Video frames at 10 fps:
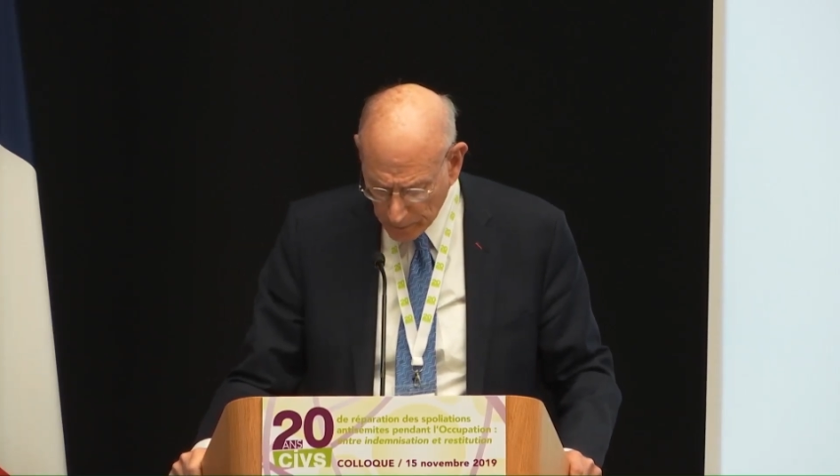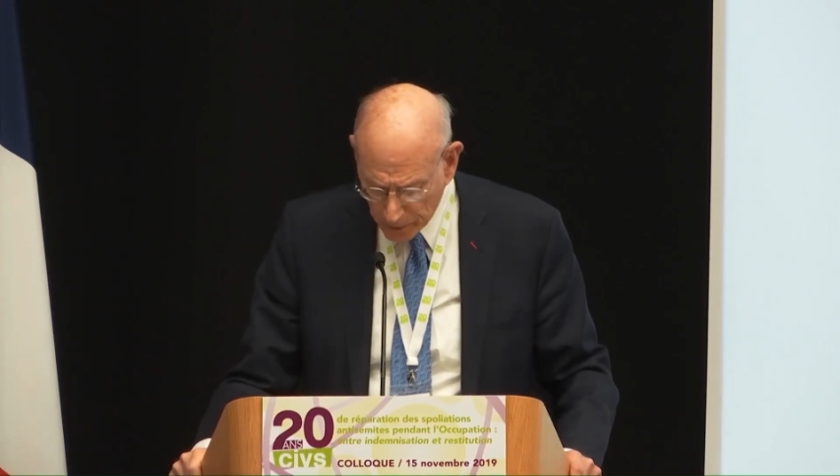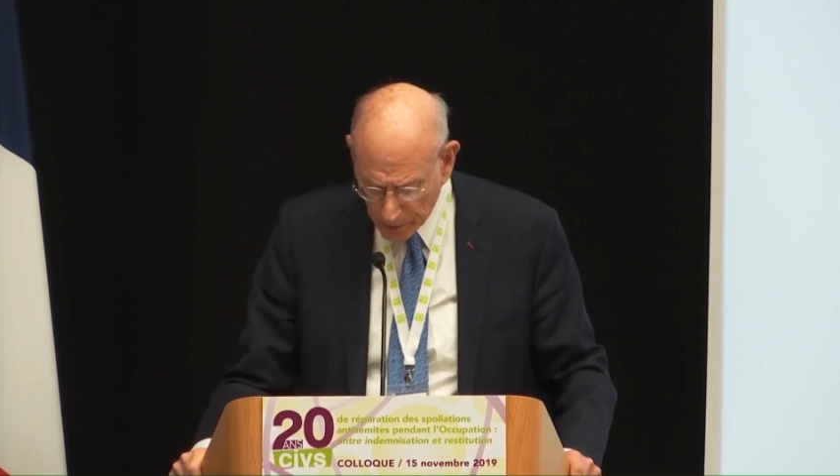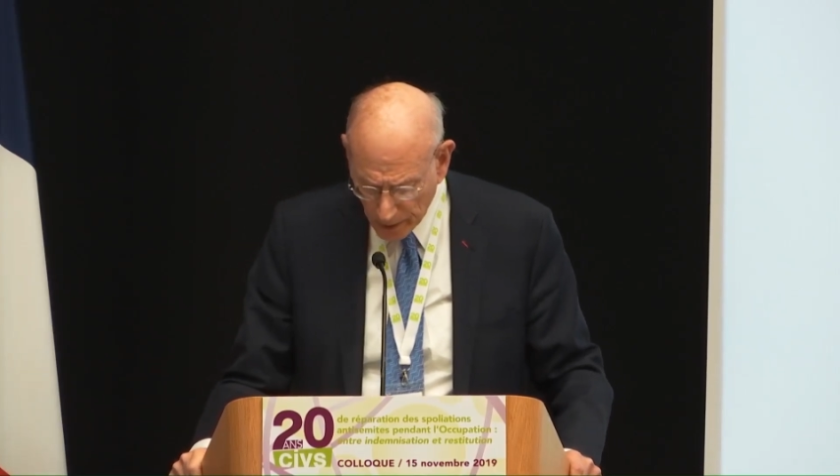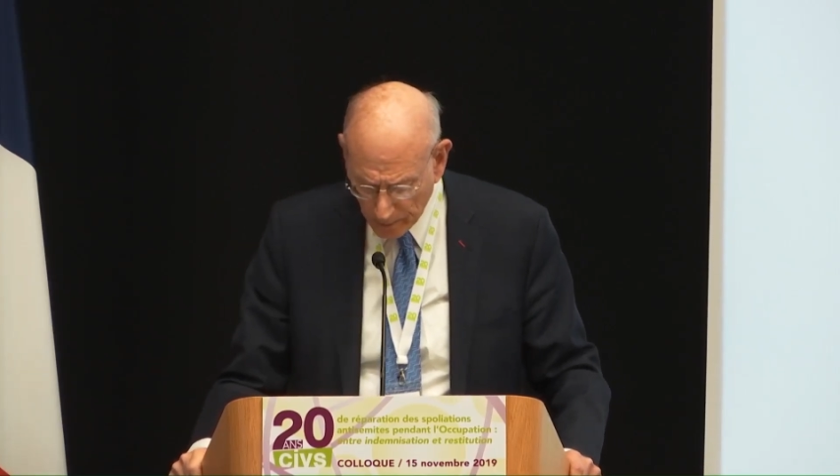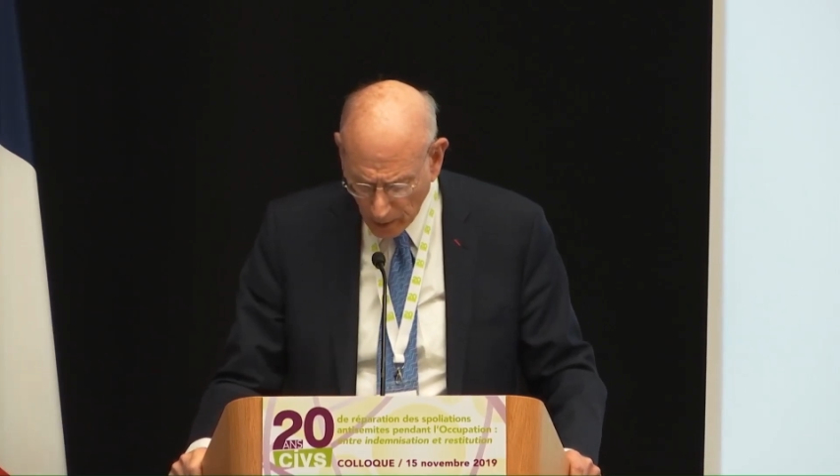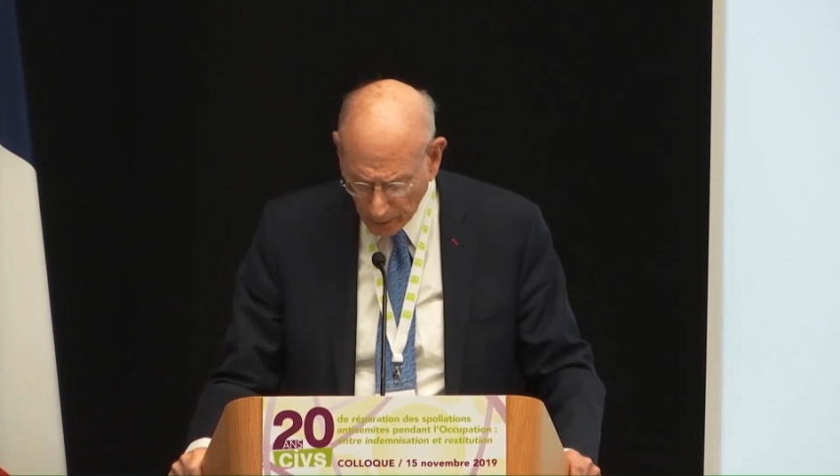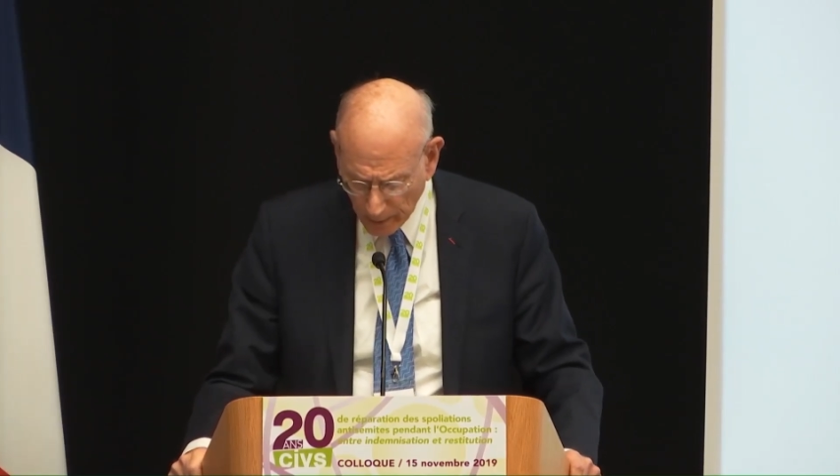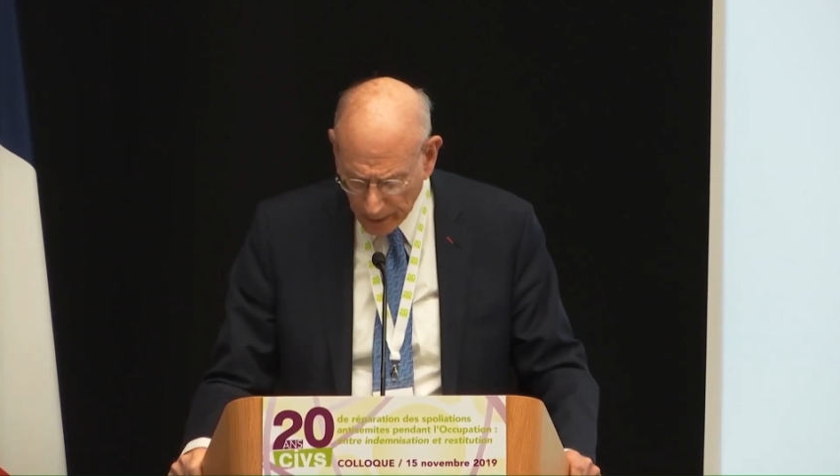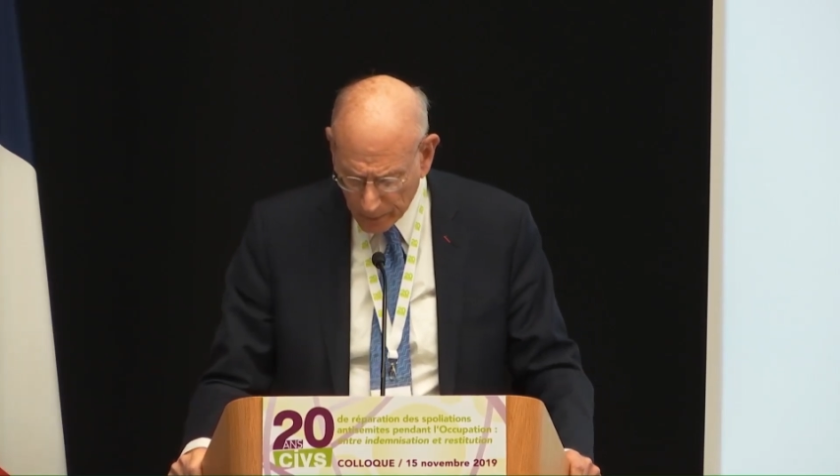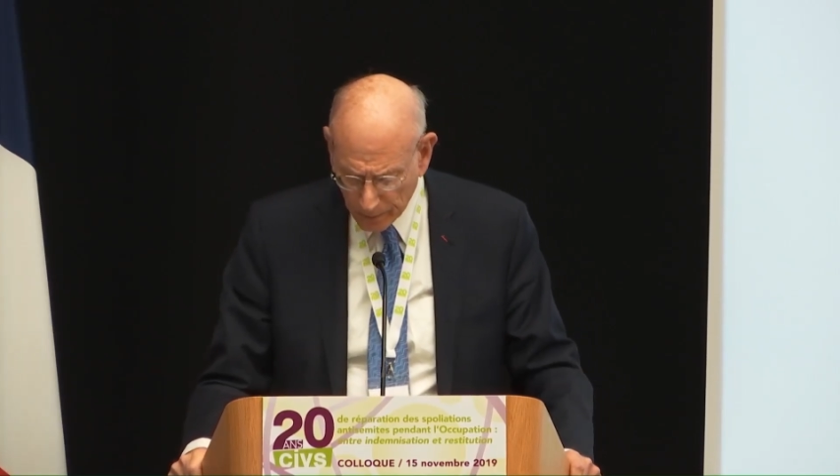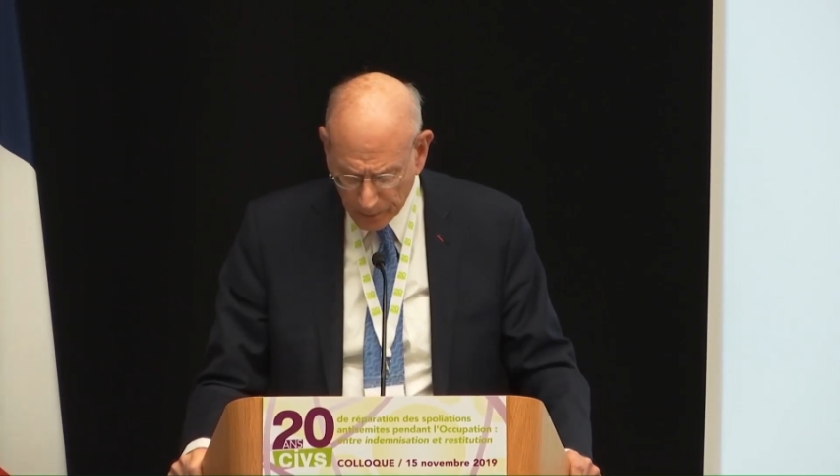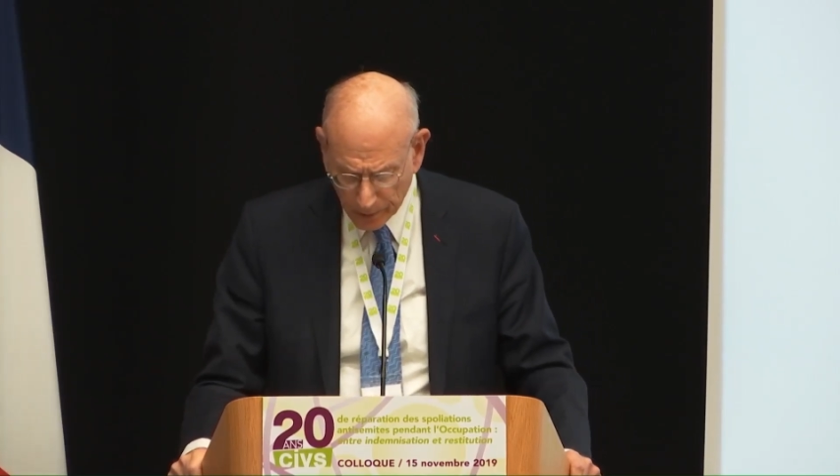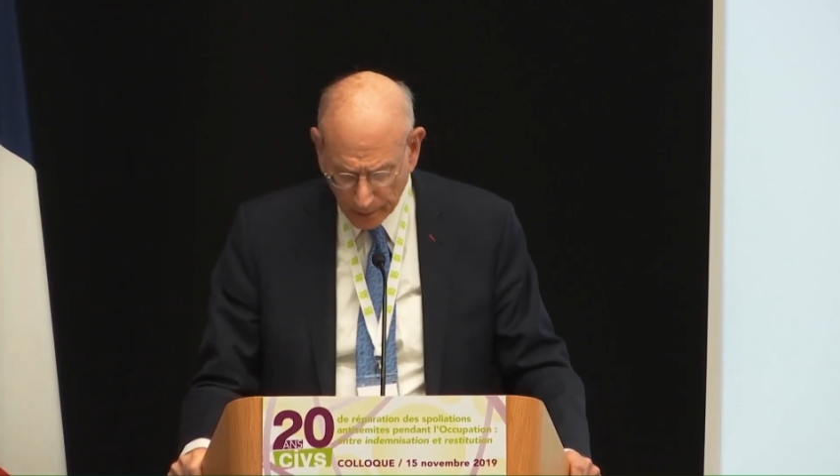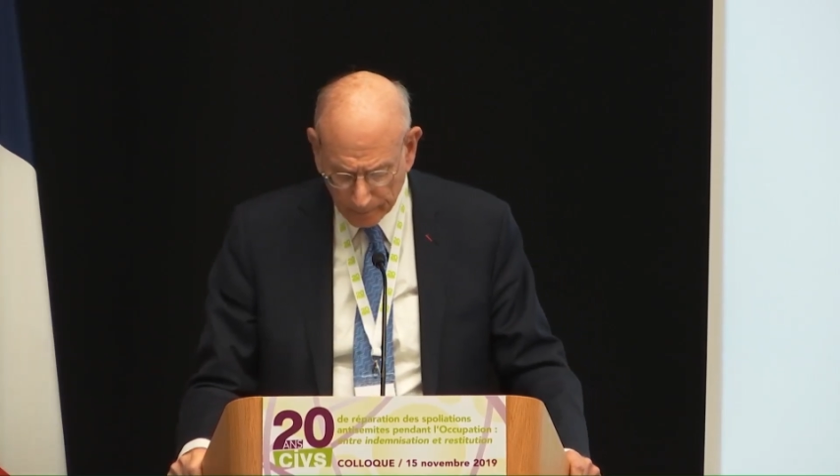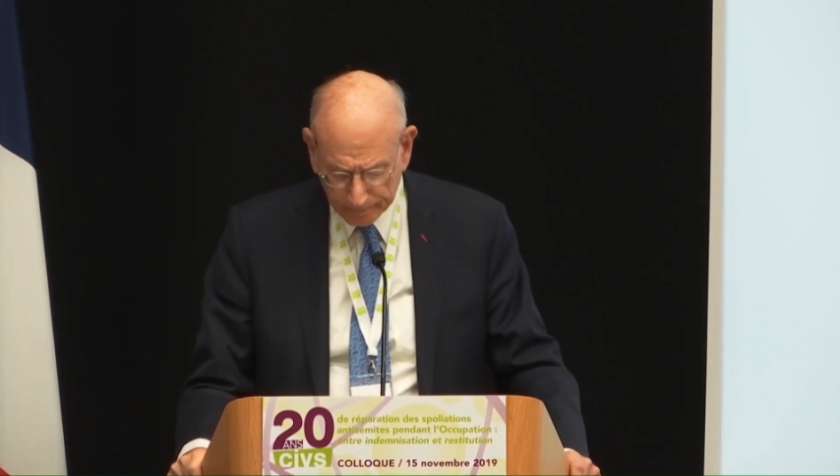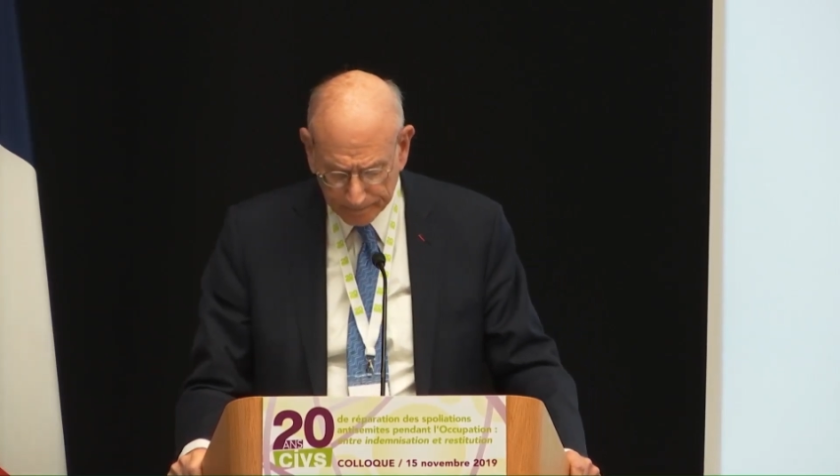Museum, our greatest museum,